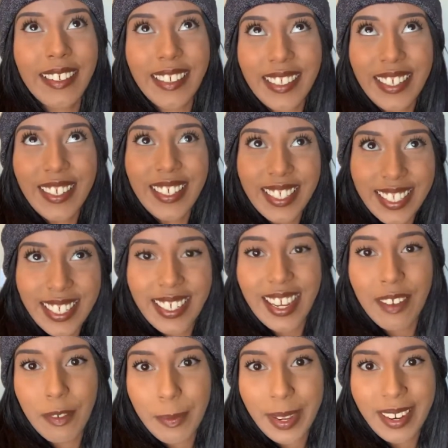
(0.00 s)
Clearly you can tell I
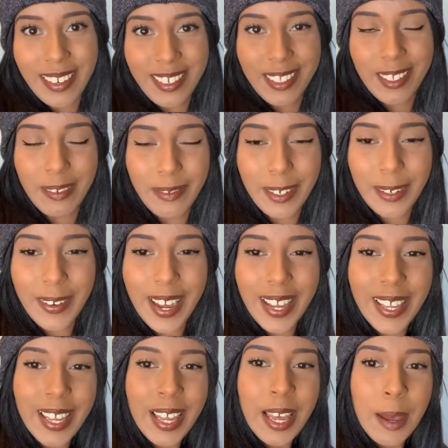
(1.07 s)
haven't been on YouTube for a
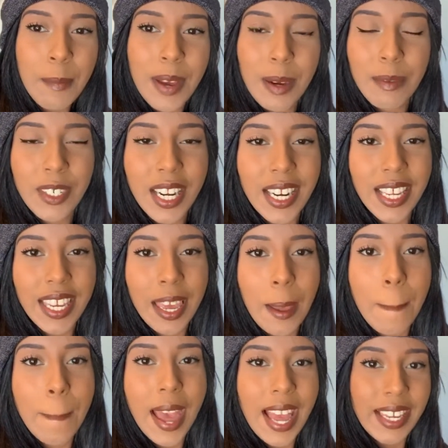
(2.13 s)
while, but I'm trying to
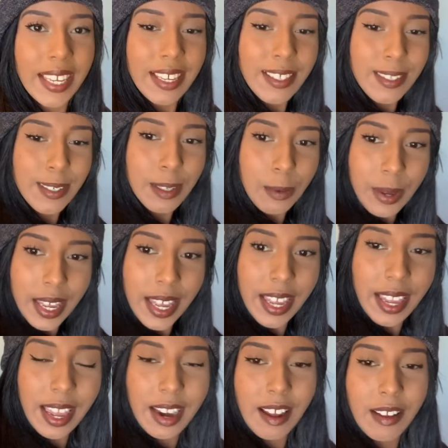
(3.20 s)
get back into
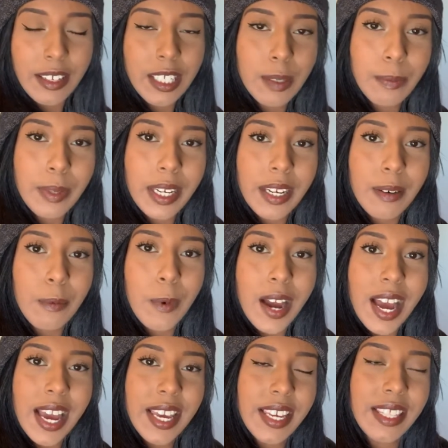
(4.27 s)
it and I'll explain
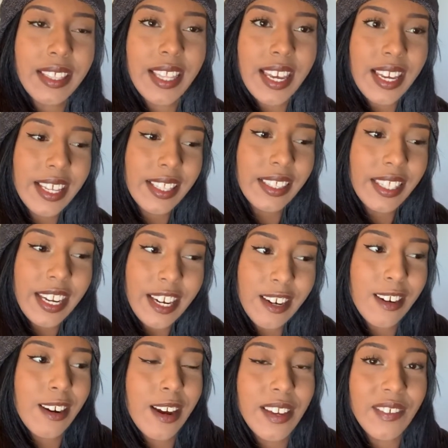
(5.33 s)
why in like
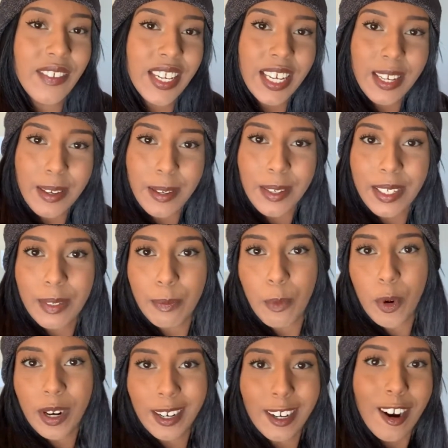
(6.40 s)
later videos,
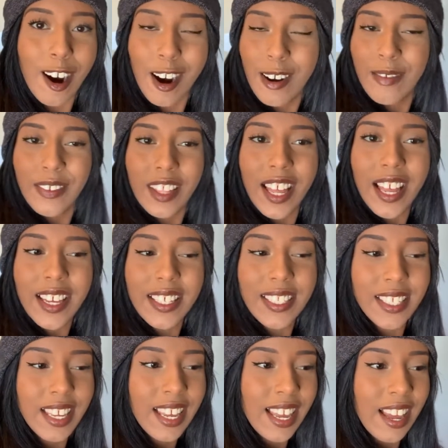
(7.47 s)
more car
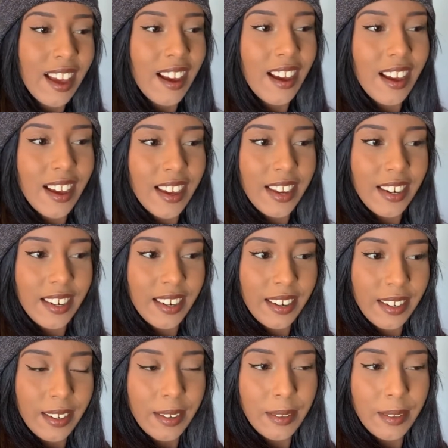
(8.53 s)
vlogs on